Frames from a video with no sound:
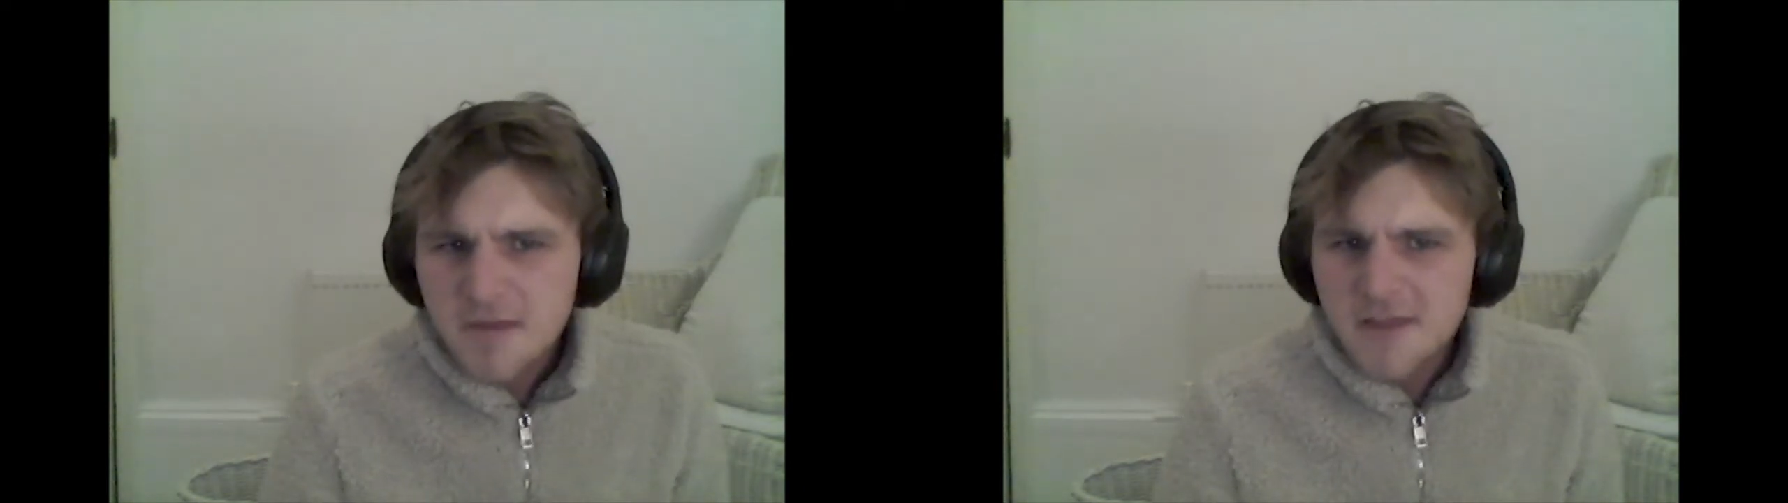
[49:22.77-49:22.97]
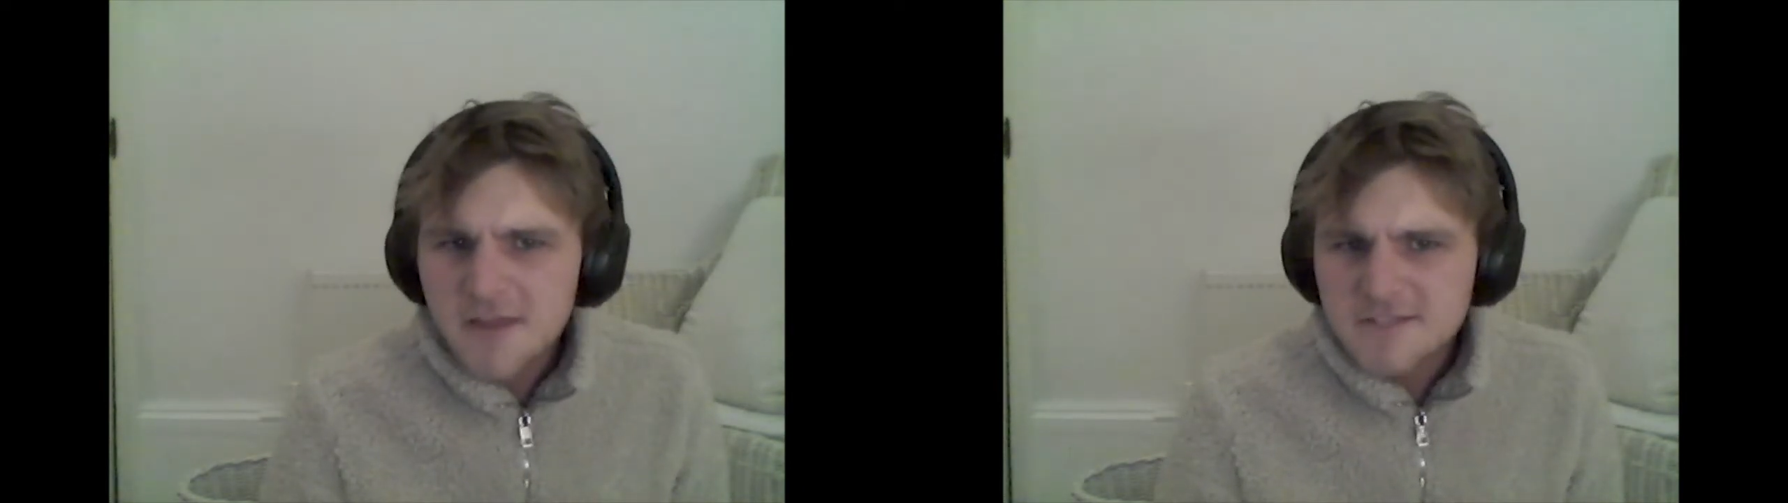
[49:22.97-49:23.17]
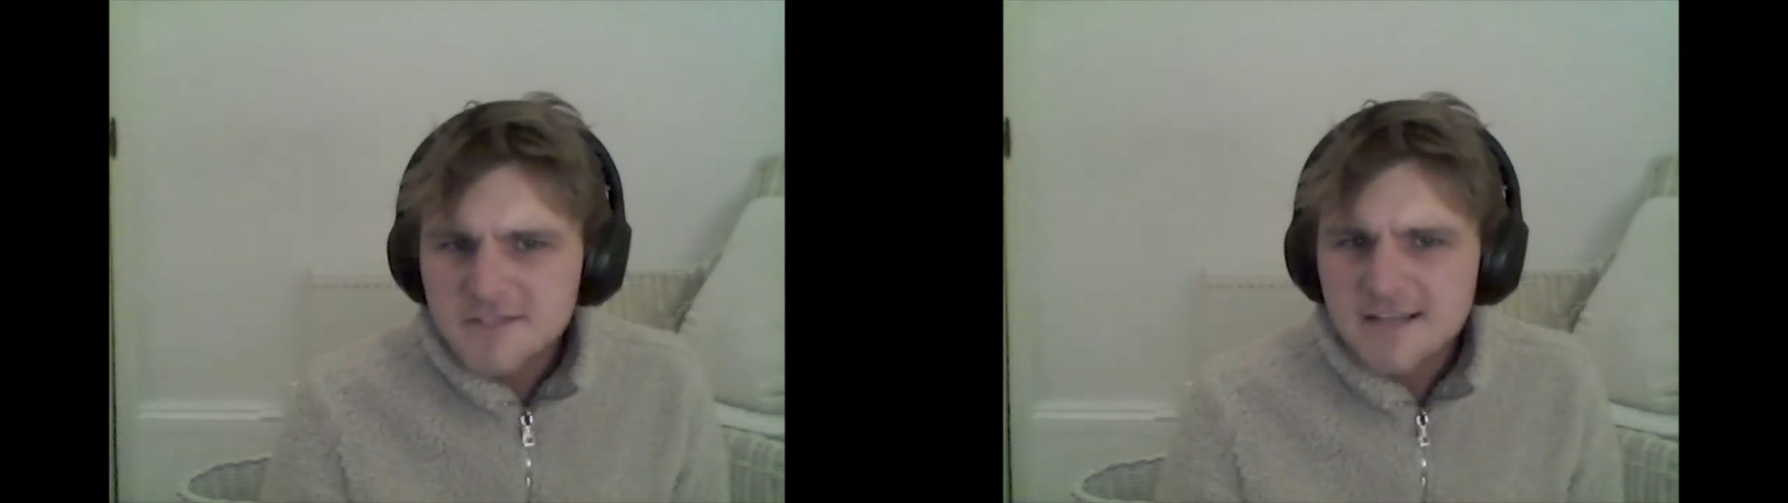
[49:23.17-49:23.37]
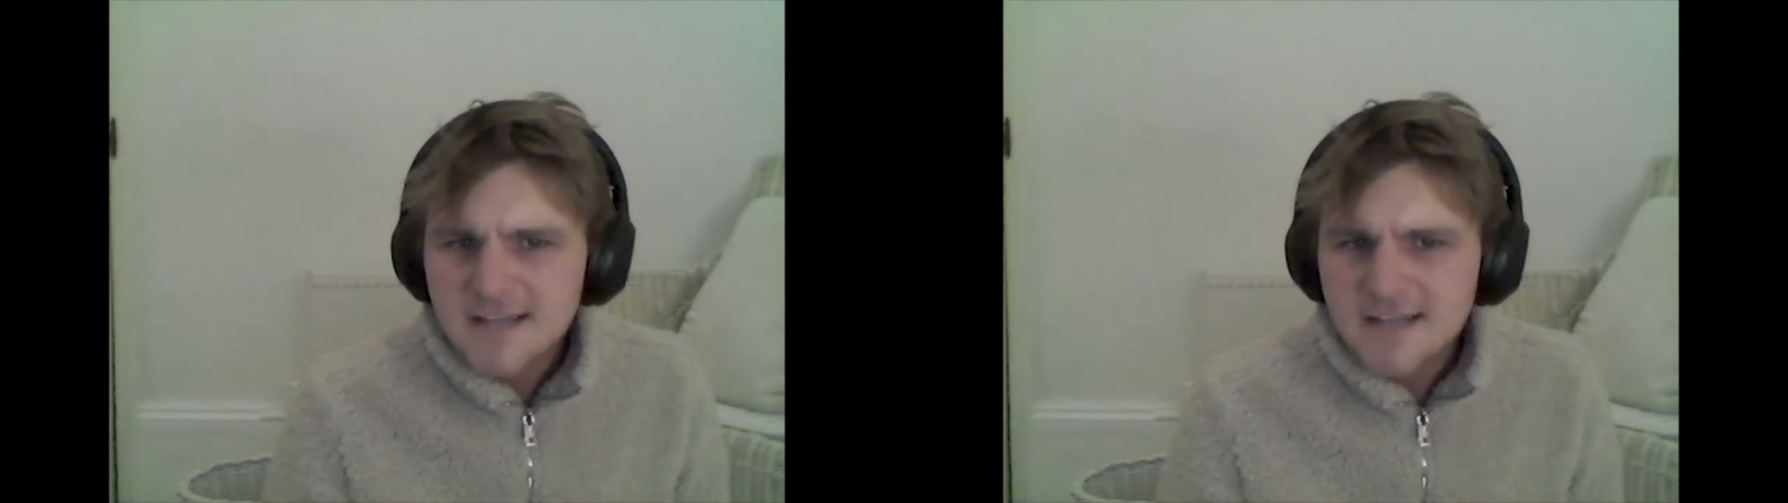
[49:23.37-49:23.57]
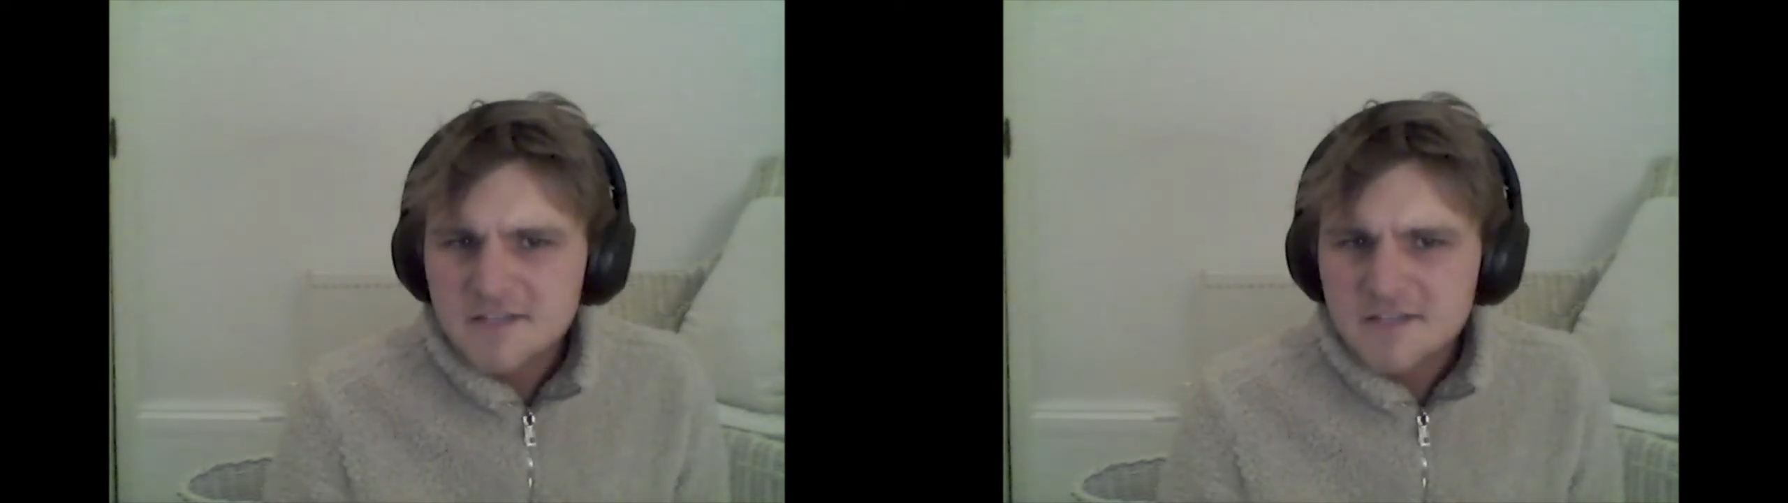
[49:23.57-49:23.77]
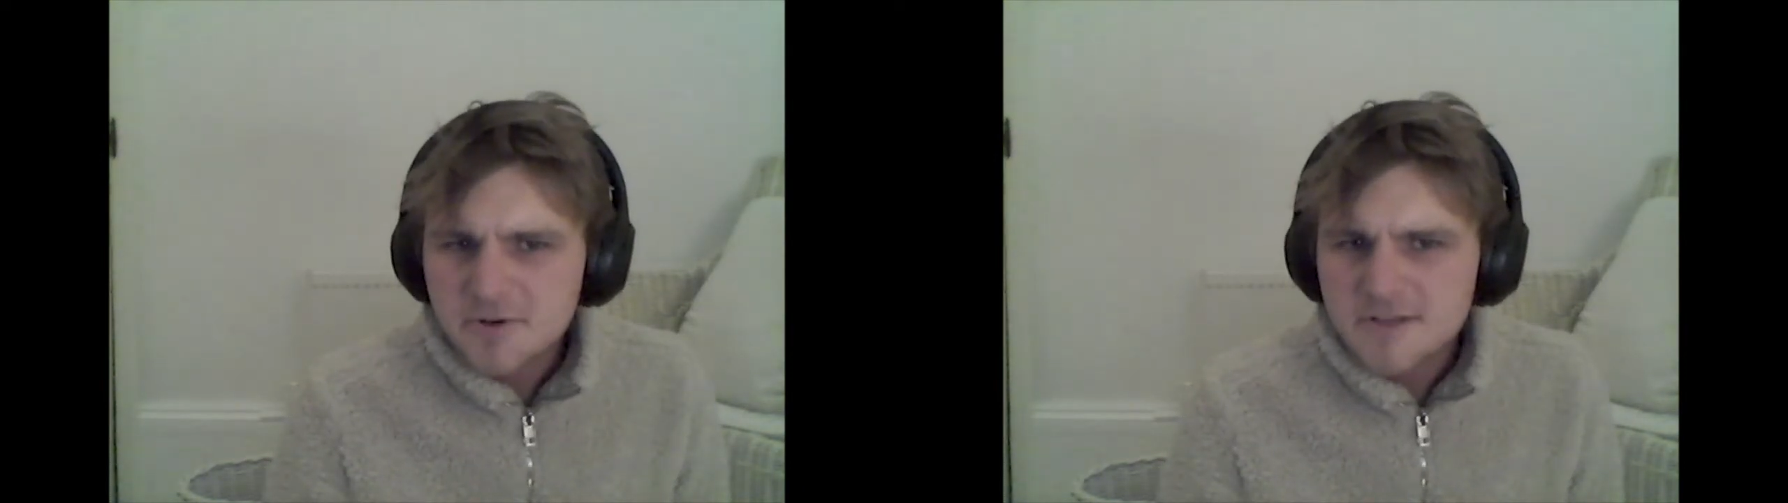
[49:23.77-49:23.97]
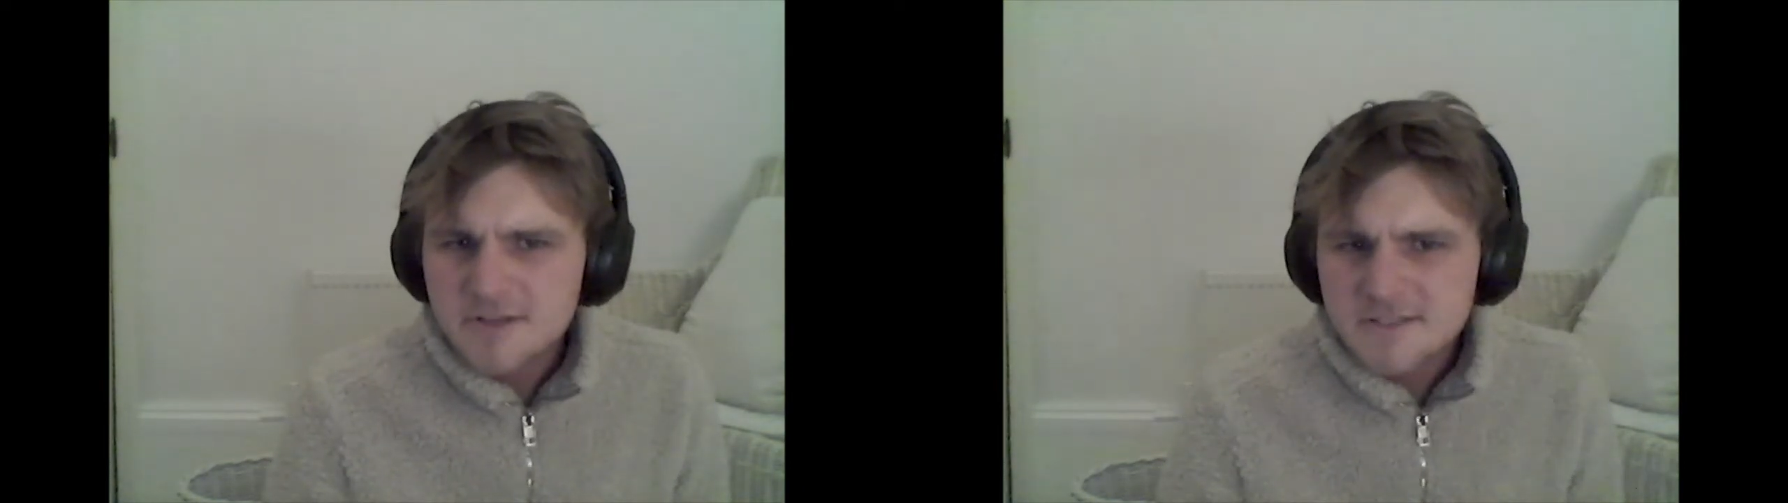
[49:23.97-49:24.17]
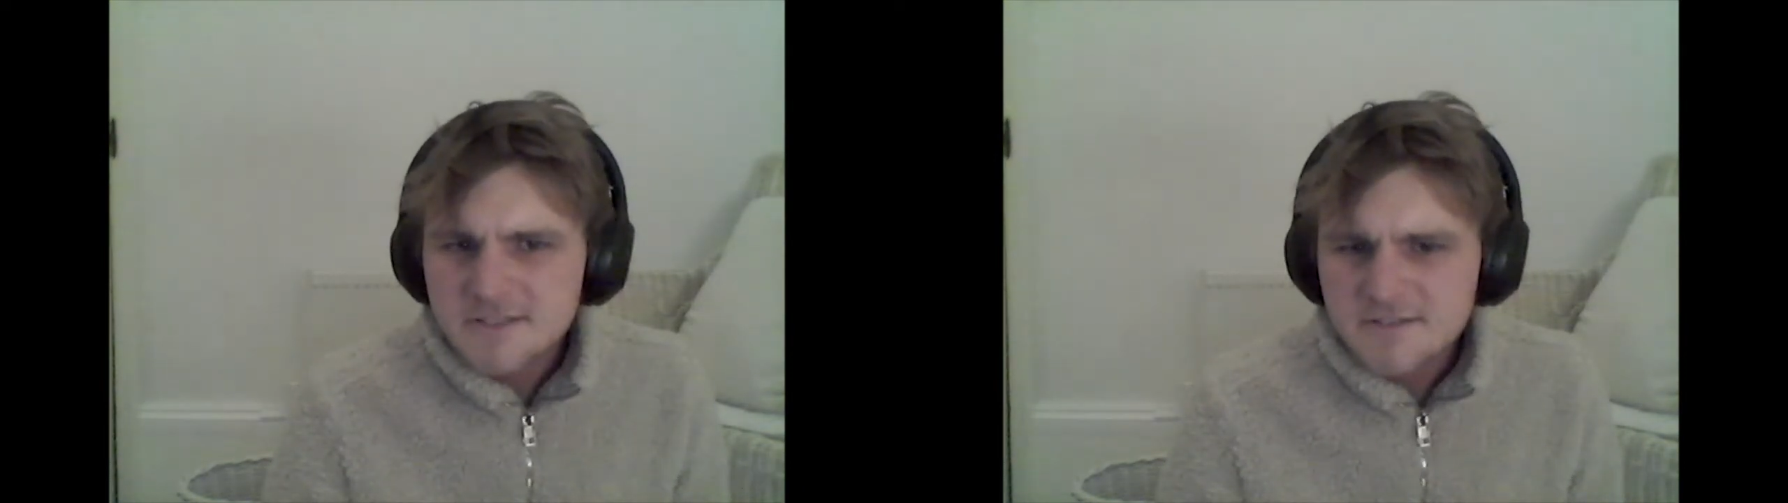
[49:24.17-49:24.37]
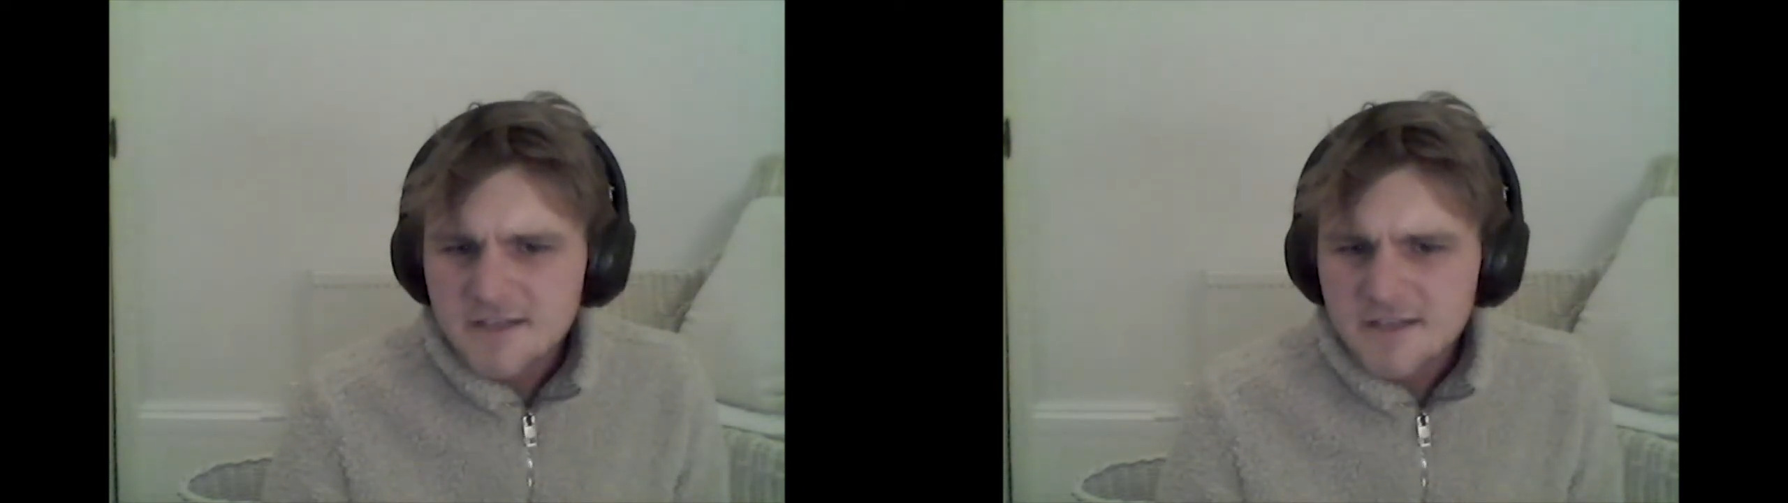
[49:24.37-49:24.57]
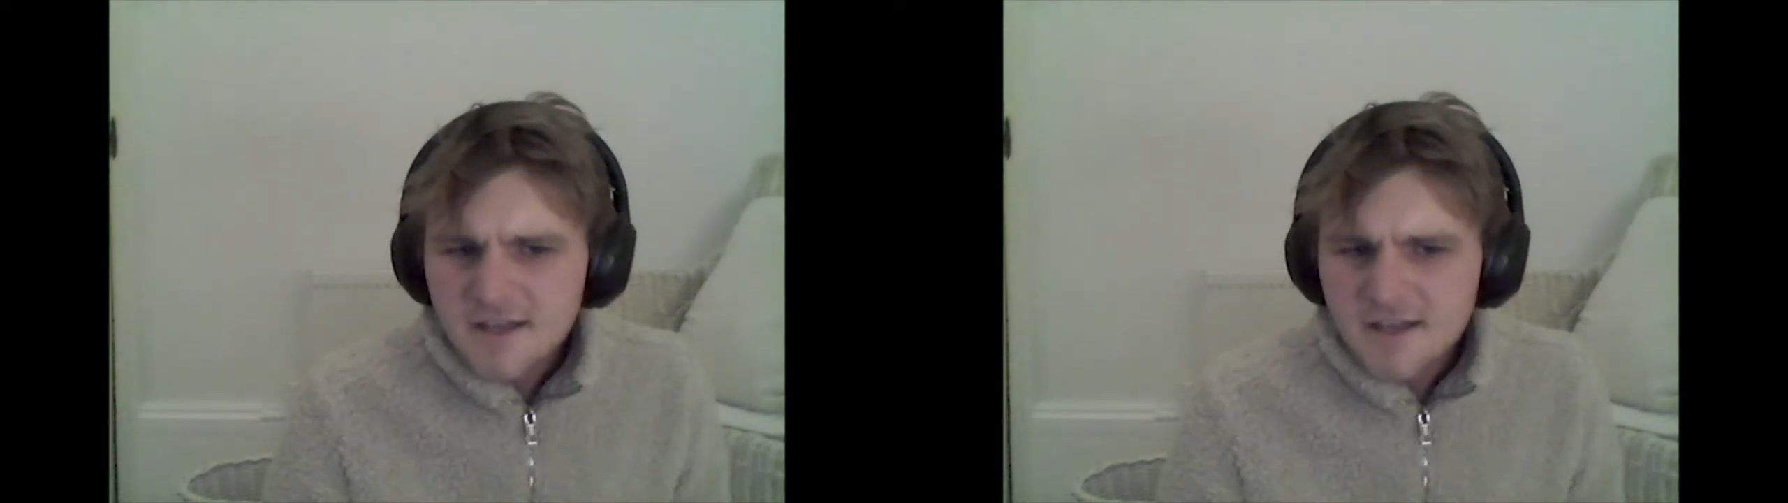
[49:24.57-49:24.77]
by their psychedelic experiences.